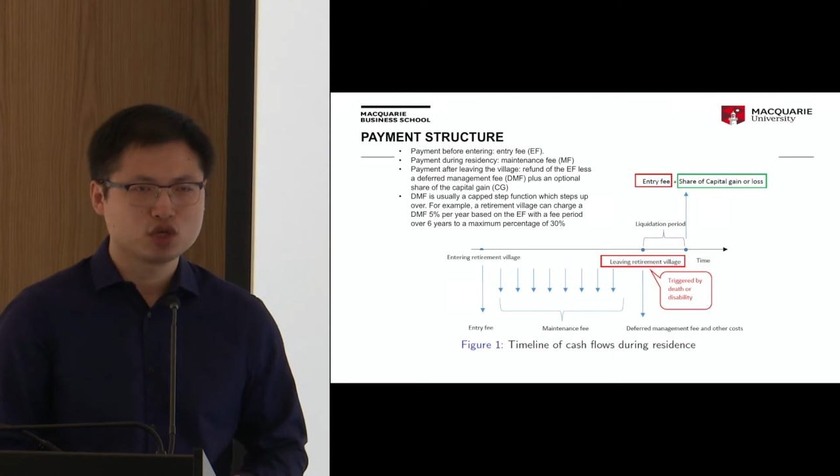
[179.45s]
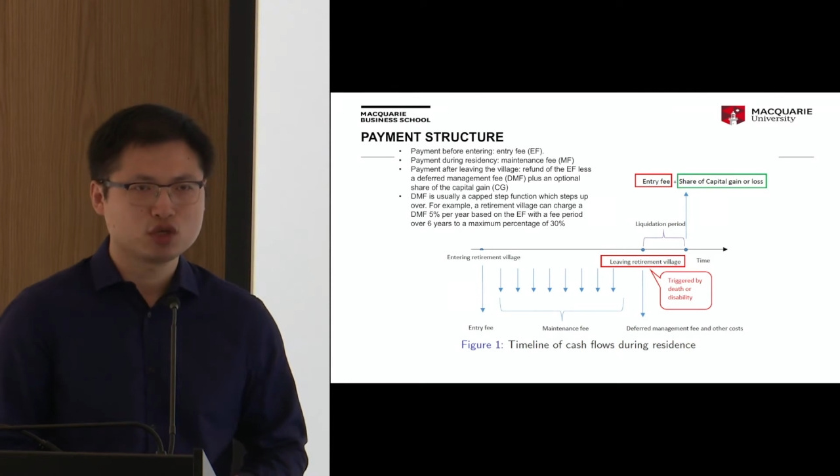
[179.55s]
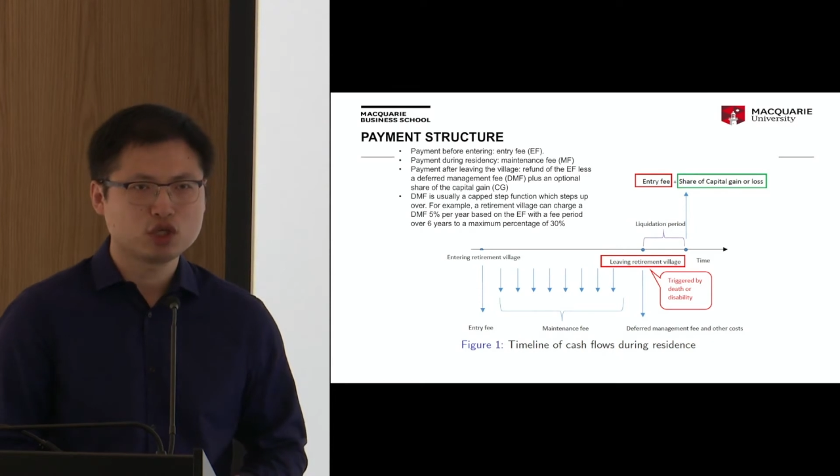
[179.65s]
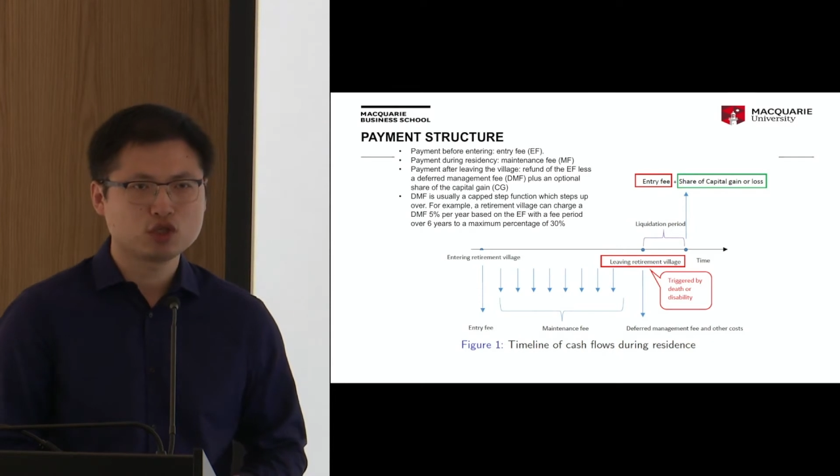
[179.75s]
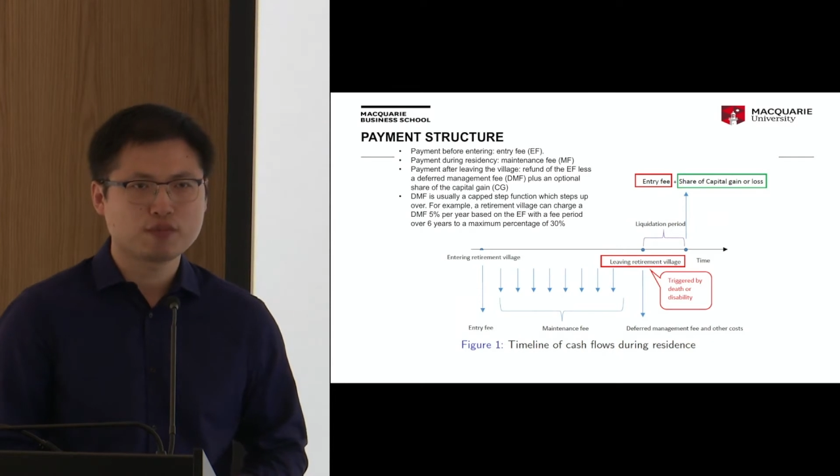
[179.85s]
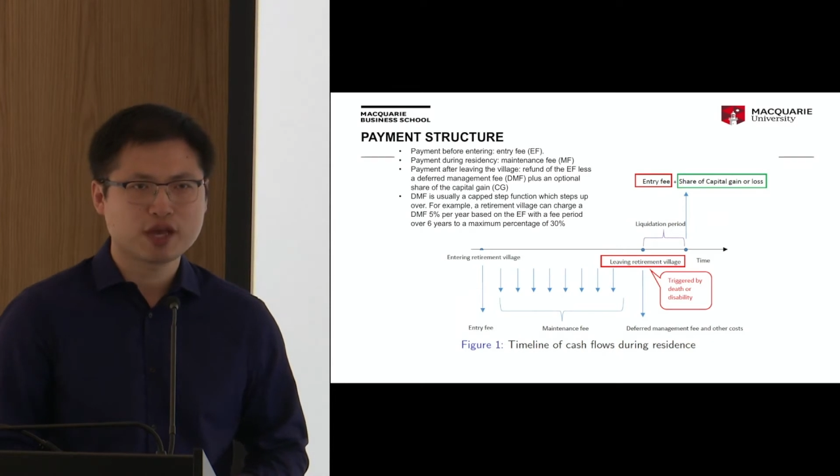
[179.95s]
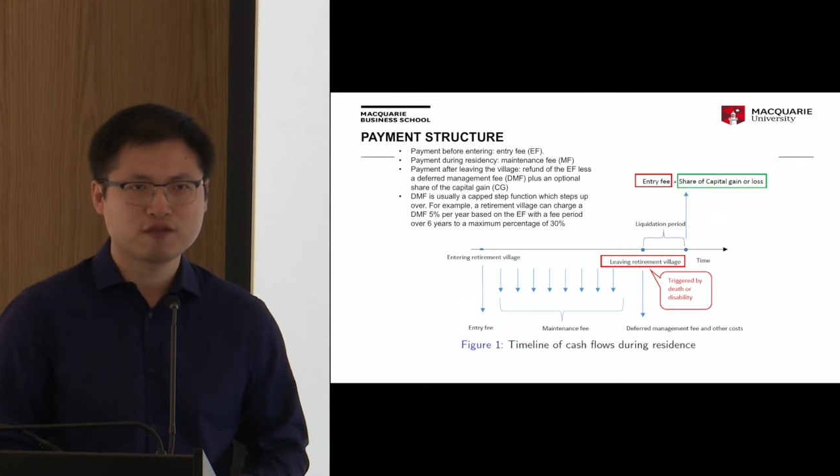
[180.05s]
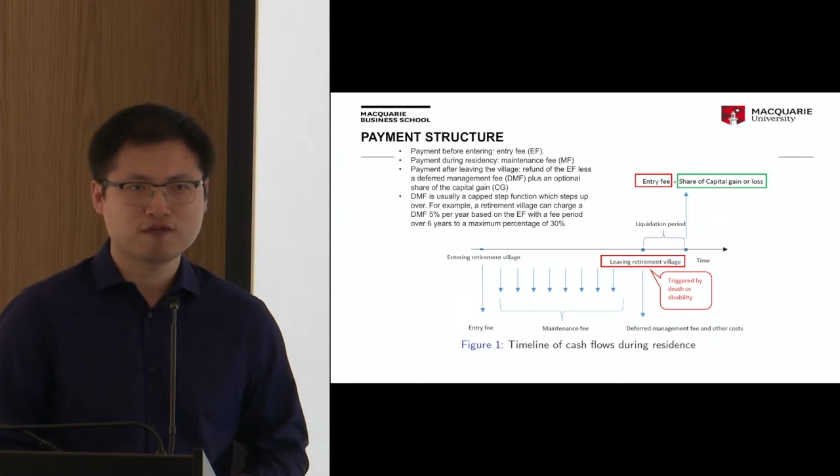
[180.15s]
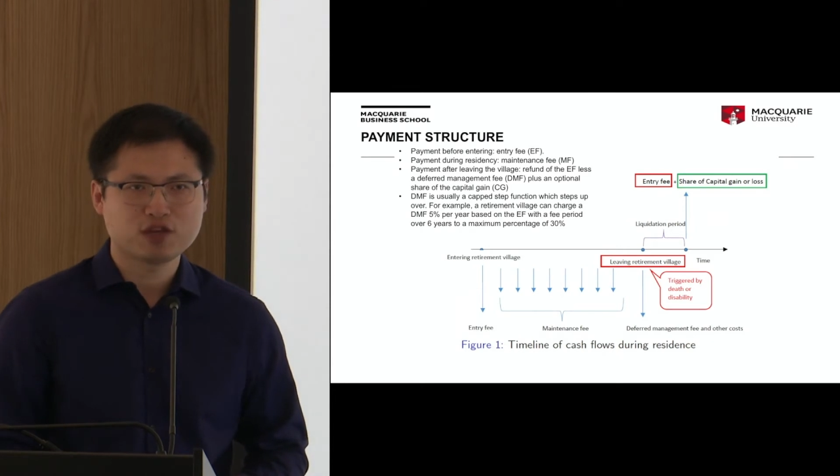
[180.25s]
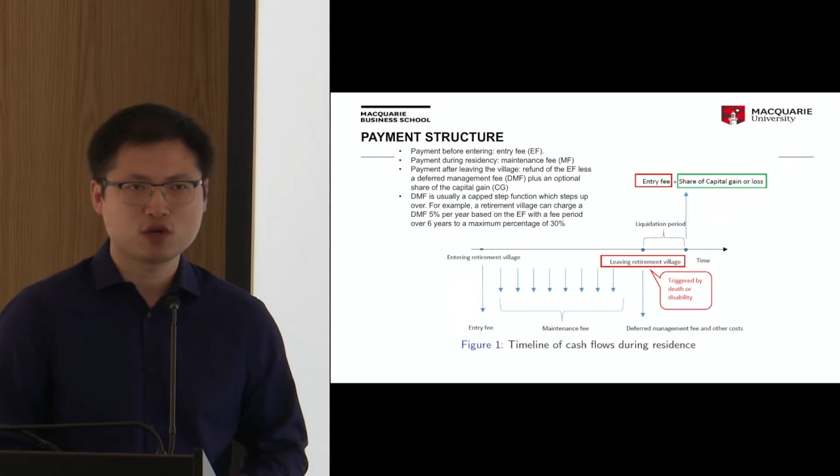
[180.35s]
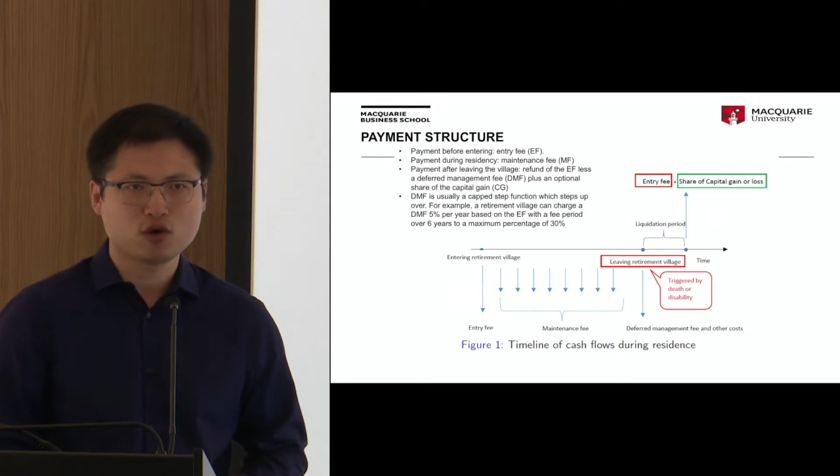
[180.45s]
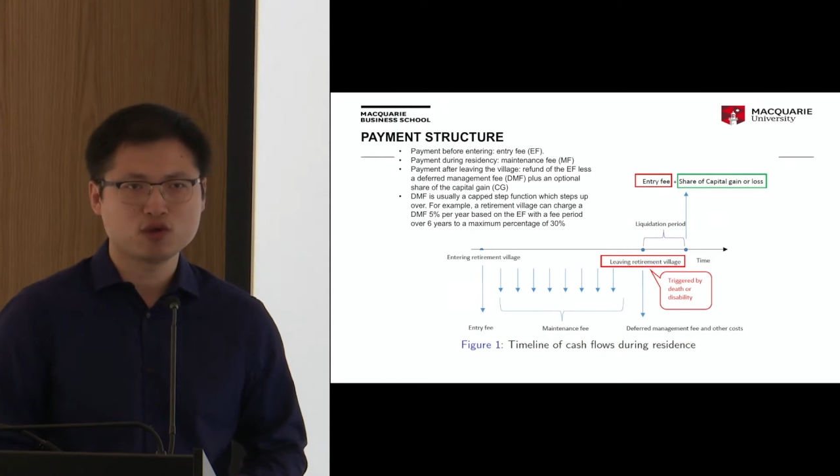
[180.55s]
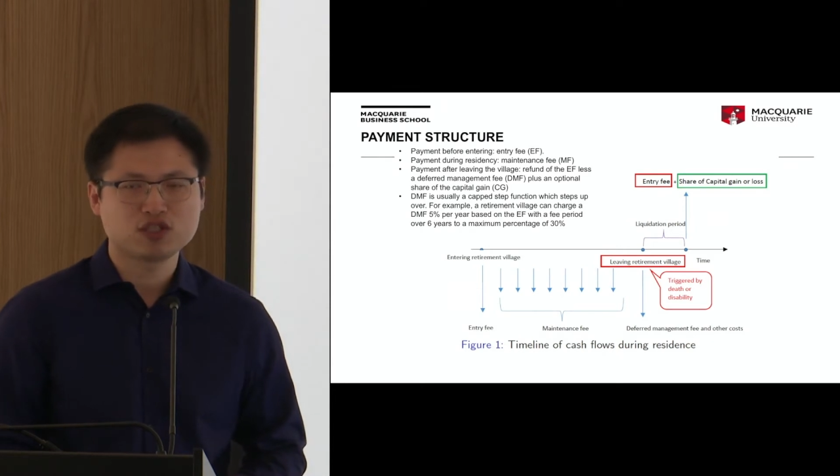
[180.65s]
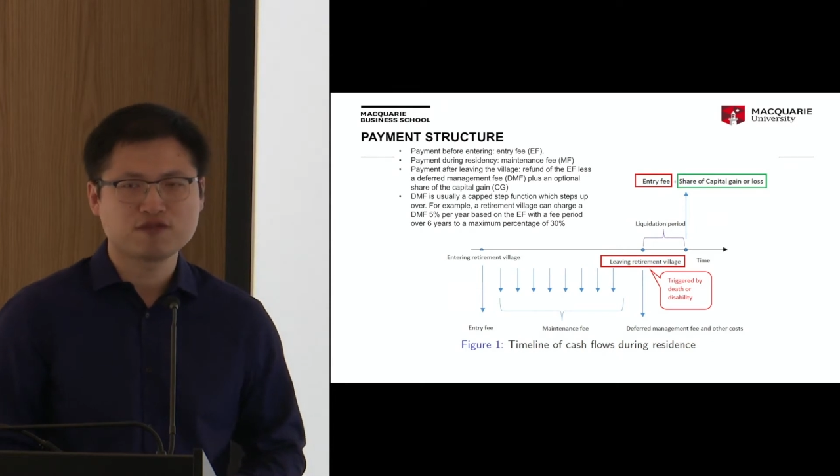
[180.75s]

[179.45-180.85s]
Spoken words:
you need to pay a fee called